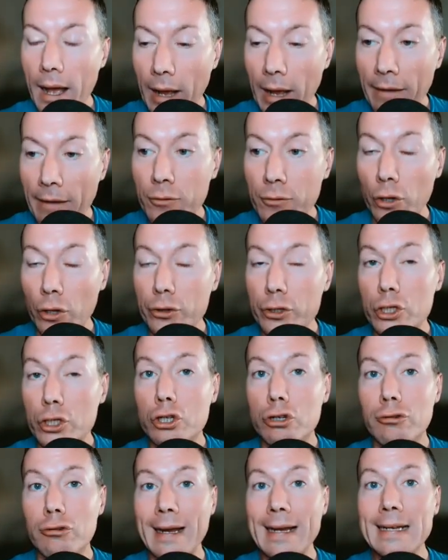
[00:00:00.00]
have got the
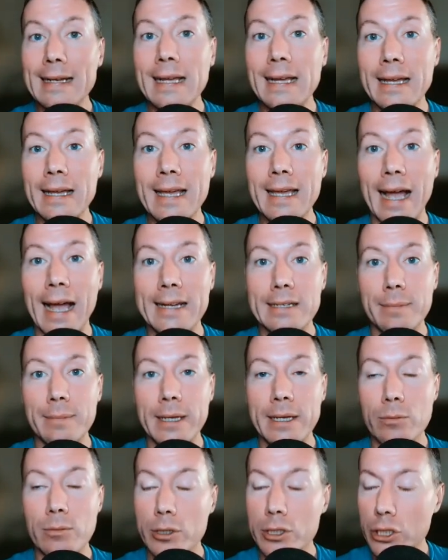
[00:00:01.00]
Trading
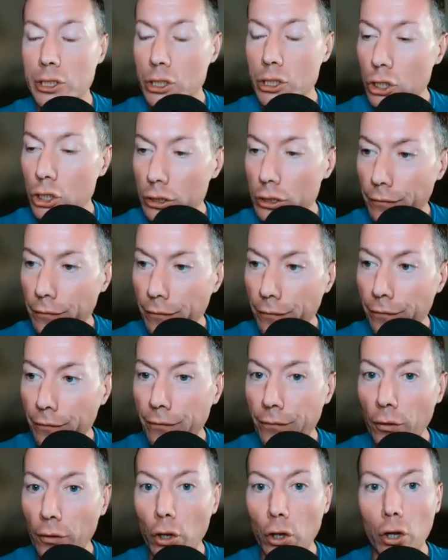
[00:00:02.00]
Academy, which is just
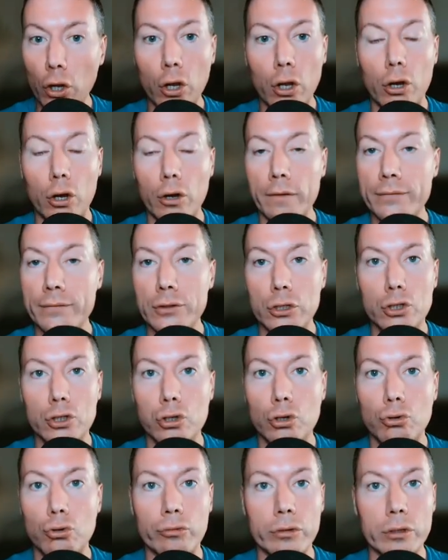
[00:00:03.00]
full of
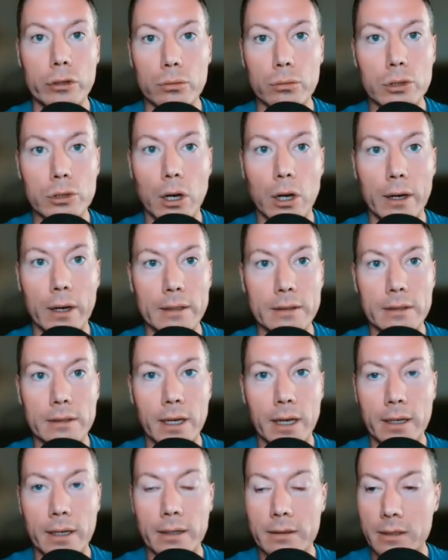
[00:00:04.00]
tutorials, guys.
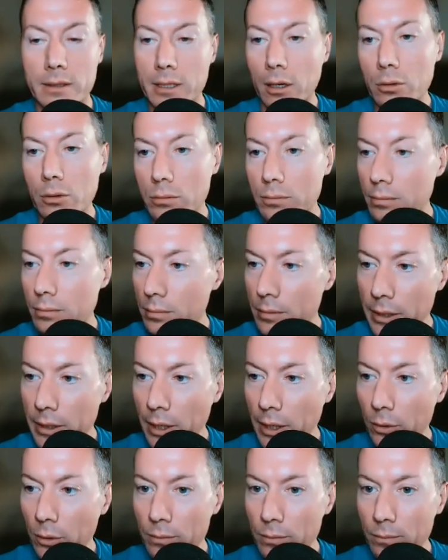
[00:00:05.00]
Yeah, so, you
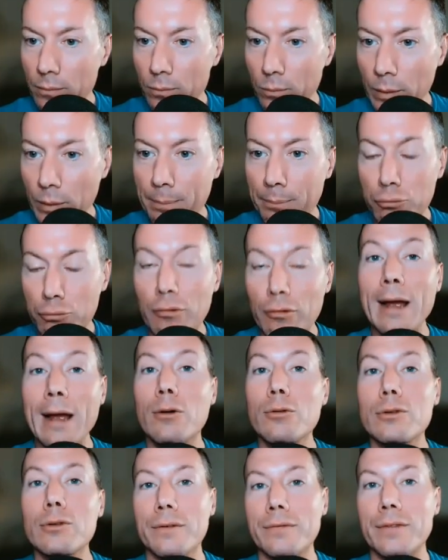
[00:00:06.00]
know, we're
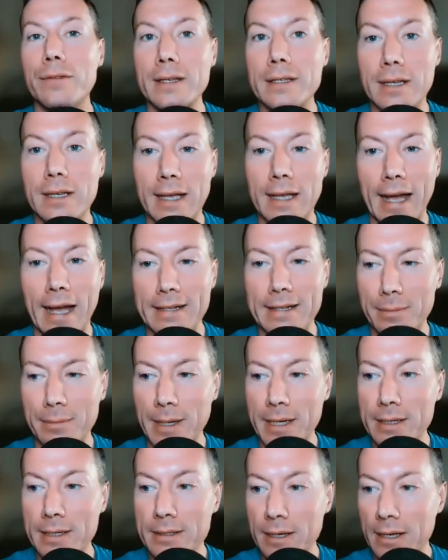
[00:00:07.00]
proud of this
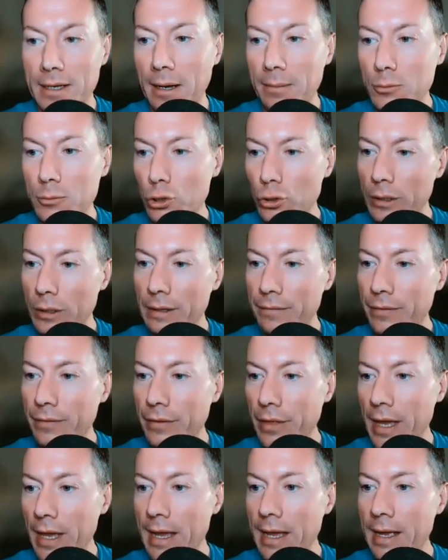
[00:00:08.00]
academy, so come join it for
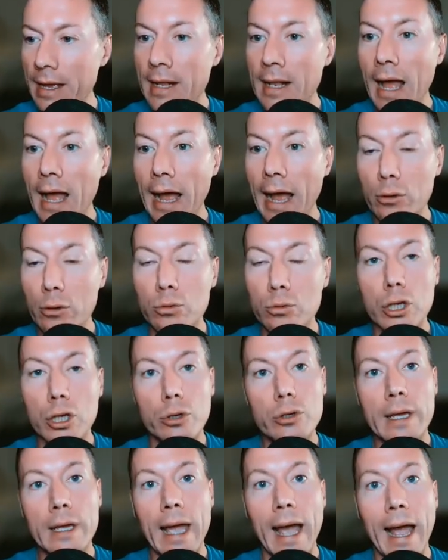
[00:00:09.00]
that. And also
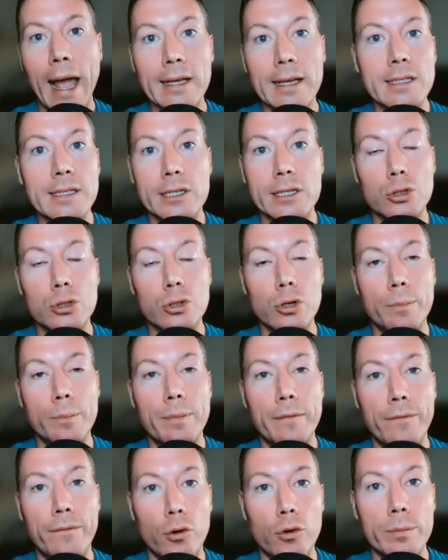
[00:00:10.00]
you get access to a
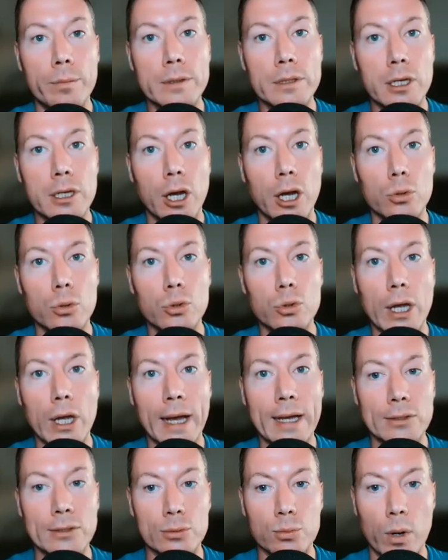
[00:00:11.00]
performance coach
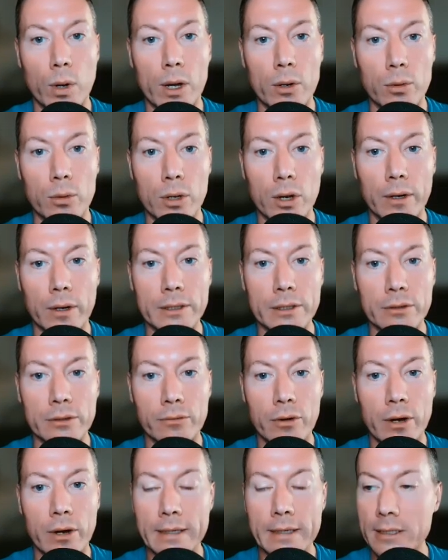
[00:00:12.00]
as well, guys. All
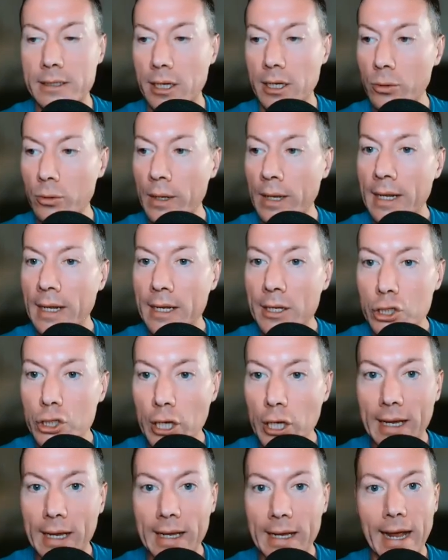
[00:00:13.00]
right, so
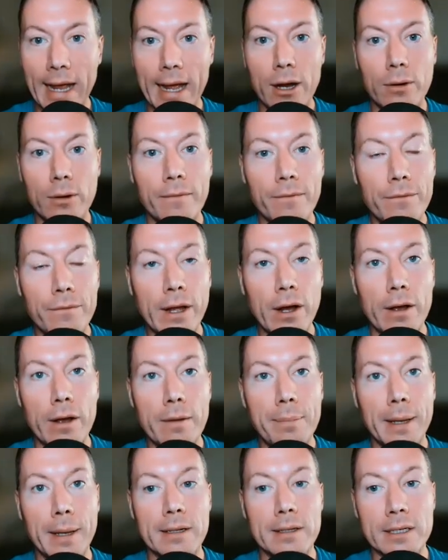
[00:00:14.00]
check it out.
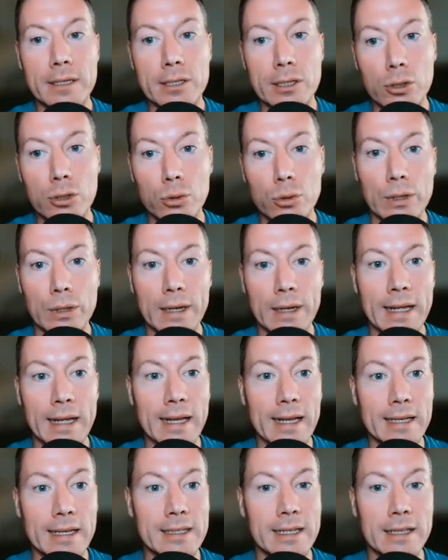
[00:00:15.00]
VIP Discord, the
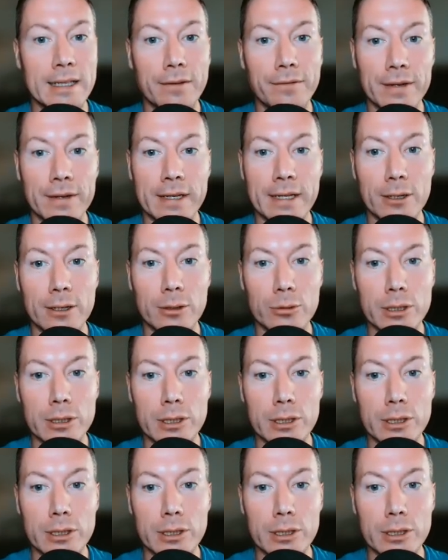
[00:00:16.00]
link is in the video